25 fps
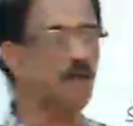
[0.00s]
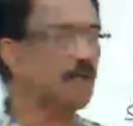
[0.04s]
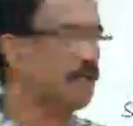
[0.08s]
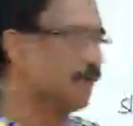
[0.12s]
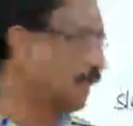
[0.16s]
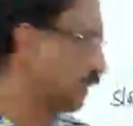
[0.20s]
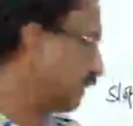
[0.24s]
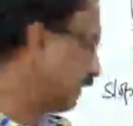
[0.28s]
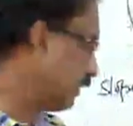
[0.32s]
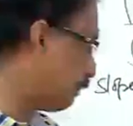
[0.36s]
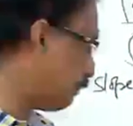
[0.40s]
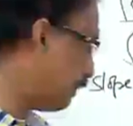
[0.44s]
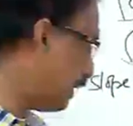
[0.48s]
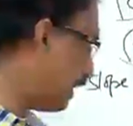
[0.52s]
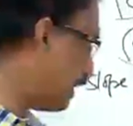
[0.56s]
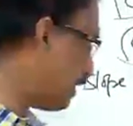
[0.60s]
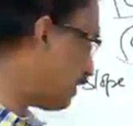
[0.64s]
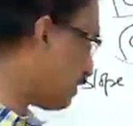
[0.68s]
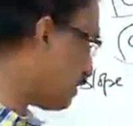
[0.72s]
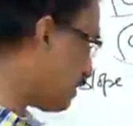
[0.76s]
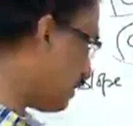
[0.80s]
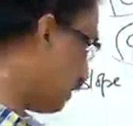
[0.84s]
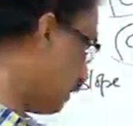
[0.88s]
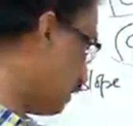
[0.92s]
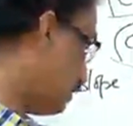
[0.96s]
That means
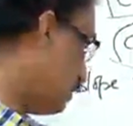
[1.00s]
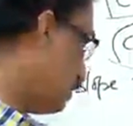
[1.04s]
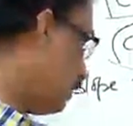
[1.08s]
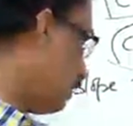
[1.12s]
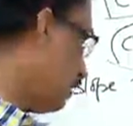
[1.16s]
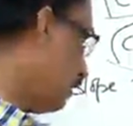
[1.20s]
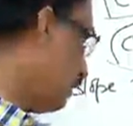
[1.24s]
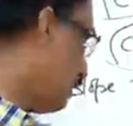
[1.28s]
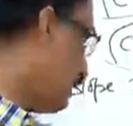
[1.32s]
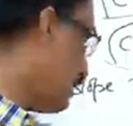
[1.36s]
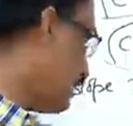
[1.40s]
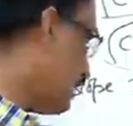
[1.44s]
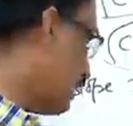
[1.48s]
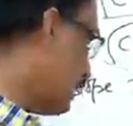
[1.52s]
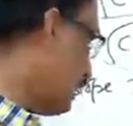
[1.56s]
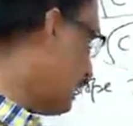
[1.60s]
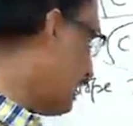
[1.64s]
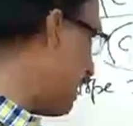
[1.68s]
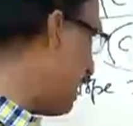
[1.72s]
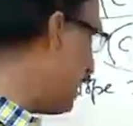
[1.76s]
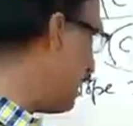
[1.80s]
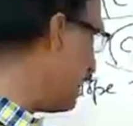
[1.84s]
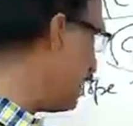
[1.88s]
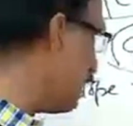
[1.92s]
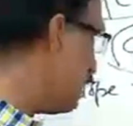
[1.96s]
this
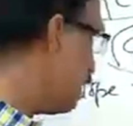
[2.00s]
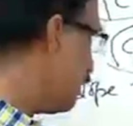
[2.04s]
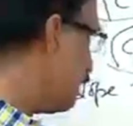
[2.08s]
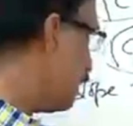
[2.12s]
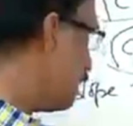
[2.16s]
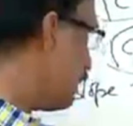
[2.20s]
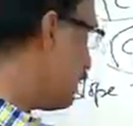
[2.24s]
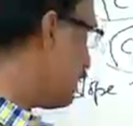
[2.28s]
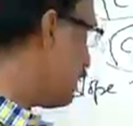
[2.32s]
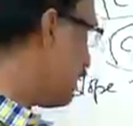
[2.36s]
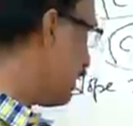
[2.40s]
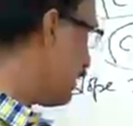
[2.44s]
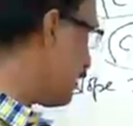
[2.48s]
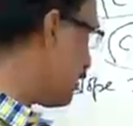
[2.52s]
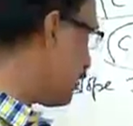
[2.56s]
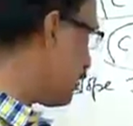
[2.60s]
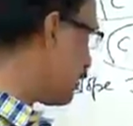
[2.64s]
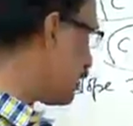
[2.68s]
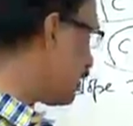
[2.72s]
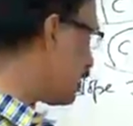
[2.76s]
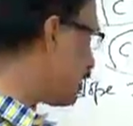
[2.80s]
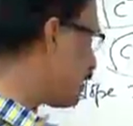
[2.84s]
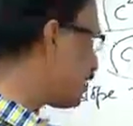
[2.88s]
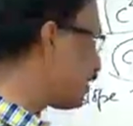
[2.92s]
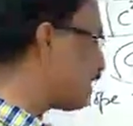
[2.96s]
line
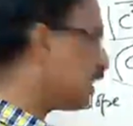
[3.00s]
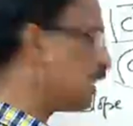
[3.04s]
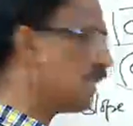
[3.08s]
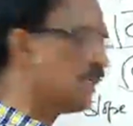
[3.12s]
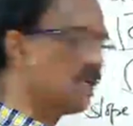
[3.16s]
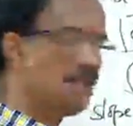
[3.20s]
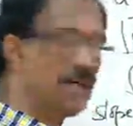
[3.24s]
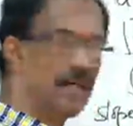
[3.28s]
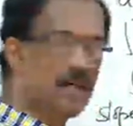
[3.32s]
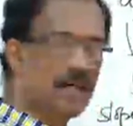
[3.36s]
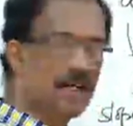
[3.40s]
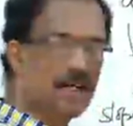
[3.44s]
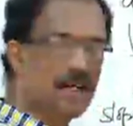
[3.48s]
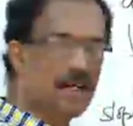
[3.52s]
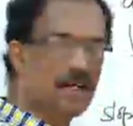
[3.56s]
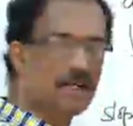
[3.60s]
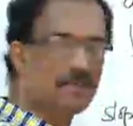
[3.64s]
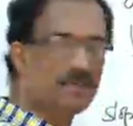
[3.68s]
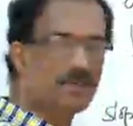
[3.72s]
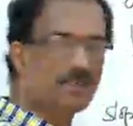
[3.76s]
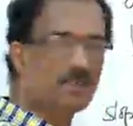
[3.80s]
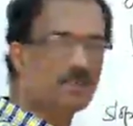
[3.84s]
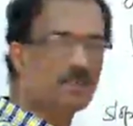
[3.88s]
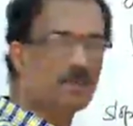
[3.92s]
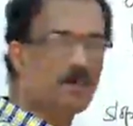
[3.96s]
touches the line x
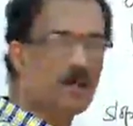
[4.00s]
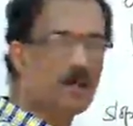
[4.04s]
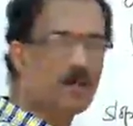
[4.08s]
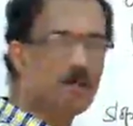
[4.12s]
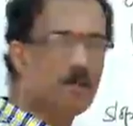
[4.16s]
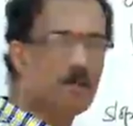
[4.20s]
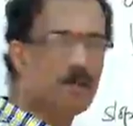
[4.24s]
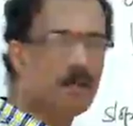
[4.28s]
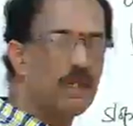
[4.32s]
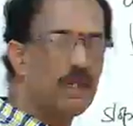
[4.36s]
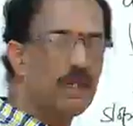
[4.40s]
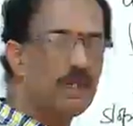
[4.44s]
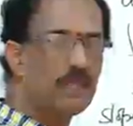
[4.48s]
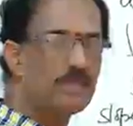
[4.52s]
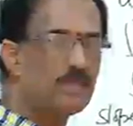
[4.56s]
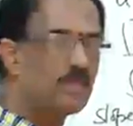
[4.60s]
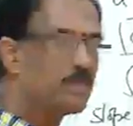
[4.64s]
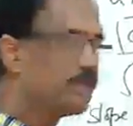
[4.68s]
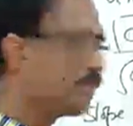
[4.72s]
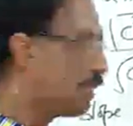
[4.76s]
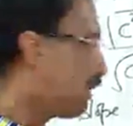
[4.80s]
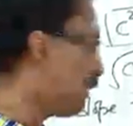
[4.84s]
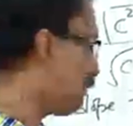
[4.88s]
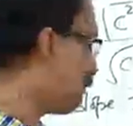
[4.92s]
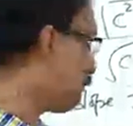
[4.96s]
square by a square
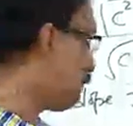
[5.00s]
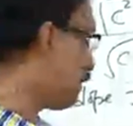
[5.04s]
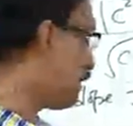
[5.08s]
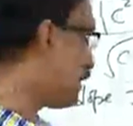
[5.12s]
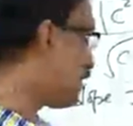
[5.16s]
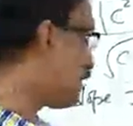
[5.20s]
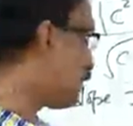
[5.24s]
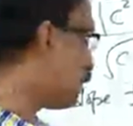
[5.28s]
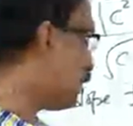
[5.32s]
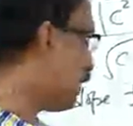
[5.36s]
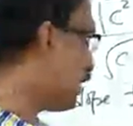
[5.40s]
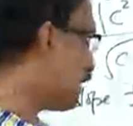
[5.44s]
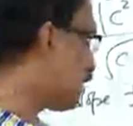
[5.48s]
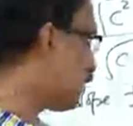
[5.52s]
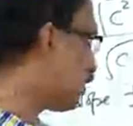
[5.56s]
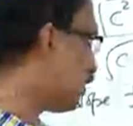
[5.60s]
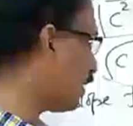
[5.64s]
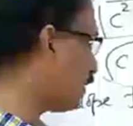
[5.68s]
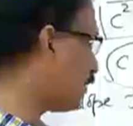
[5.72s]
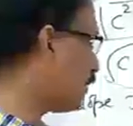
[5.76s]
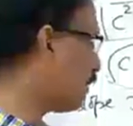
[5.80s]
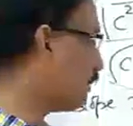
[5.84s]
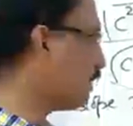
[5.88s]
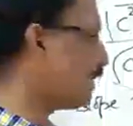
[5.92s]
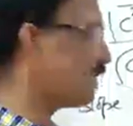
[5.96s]
plus y square by
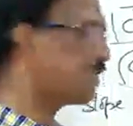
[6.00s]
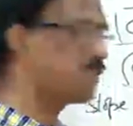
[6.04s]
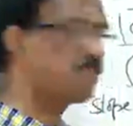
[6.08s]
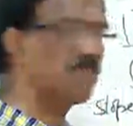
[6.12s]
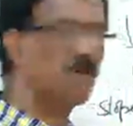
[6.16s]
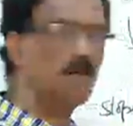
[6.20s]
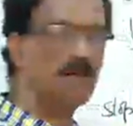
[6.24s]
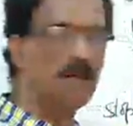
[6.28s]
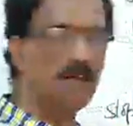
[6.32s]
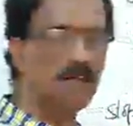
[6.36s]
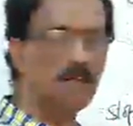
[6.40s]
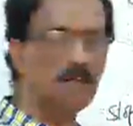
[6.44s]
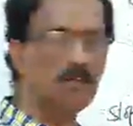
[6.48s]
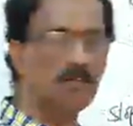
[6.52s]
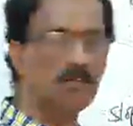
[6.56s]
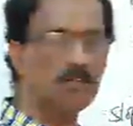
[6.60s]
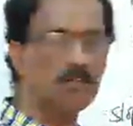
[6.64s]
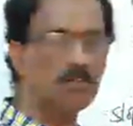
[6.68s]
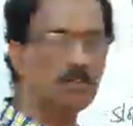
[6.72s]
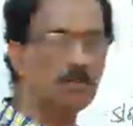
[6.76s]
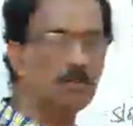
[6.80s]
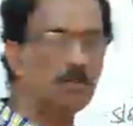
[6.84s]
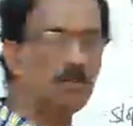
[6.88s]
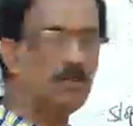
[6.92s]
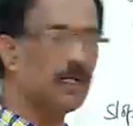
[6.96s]
b square equal to
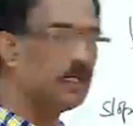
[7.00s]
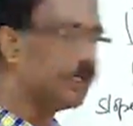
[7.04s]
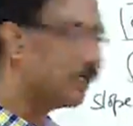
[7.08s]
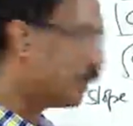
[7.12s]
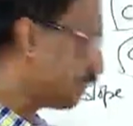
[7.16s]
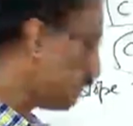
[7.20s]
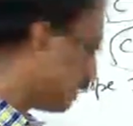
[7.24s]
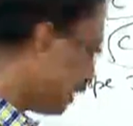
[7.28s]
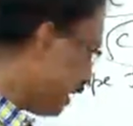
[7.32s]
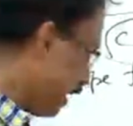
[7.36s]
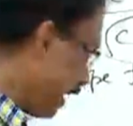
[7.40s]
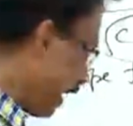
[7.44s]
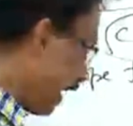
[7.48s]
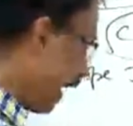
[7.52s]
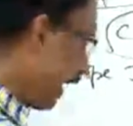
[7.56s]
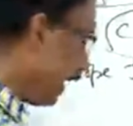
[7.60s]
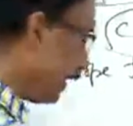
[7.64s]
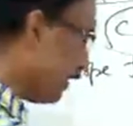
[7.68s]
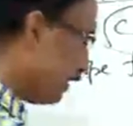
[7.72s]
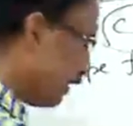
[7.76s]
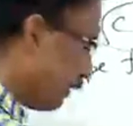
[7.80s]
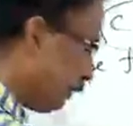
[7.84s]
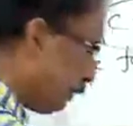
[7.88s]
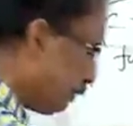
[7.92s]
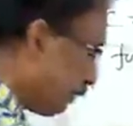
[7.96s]
1 at the
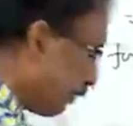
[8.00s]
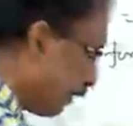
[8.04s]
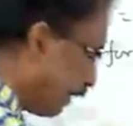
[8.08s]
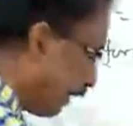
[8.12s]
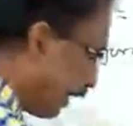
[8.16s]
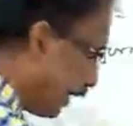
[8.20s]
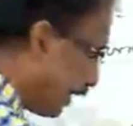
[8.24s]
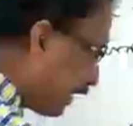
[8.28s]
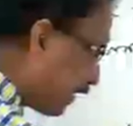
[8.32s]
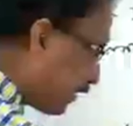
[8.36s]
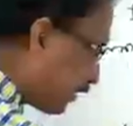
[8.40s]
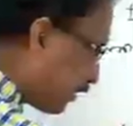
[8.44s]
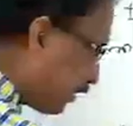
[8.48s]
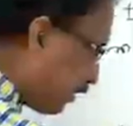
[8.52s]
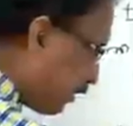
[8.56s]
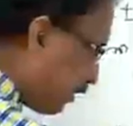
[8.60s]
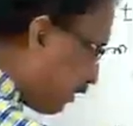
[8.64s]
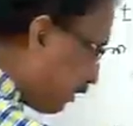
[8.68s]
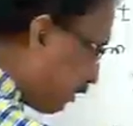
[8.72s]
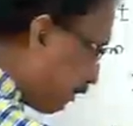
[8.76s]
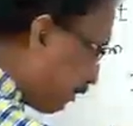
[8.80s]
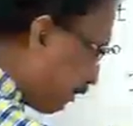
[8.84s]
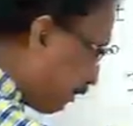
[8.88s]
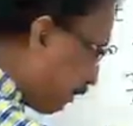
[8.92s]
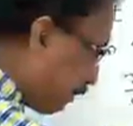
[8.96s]
point
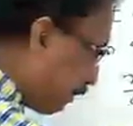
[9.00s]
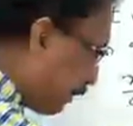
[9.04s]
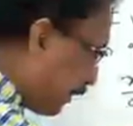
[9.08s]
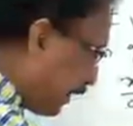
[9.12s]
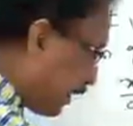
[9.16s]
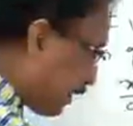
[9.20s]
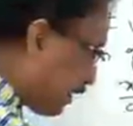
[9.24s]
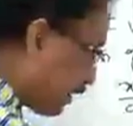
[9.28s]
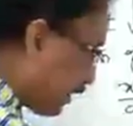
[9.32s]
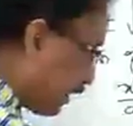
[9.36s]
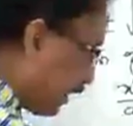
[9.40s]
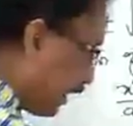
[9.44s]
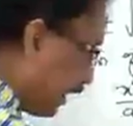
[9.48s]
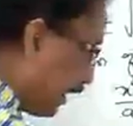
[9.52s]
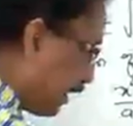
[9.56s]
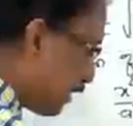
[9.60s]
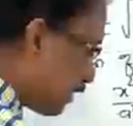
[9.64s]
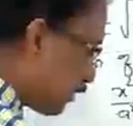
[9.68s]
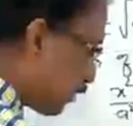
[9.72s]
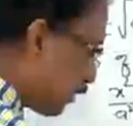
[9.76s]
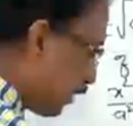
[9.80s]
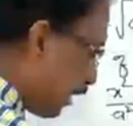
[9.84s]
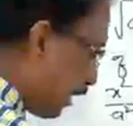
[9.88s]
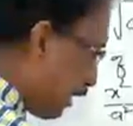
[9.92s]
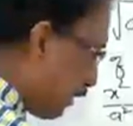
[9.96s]
plus a
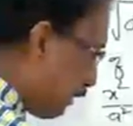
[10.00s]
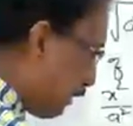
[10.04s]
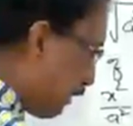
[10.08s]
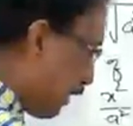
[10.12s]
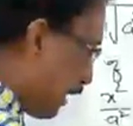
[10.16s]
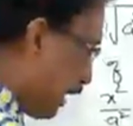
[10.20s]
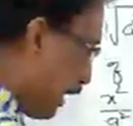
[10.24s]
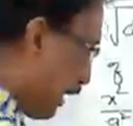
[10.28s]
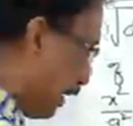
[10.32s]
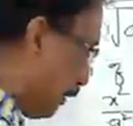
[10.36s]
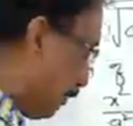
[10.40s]
square m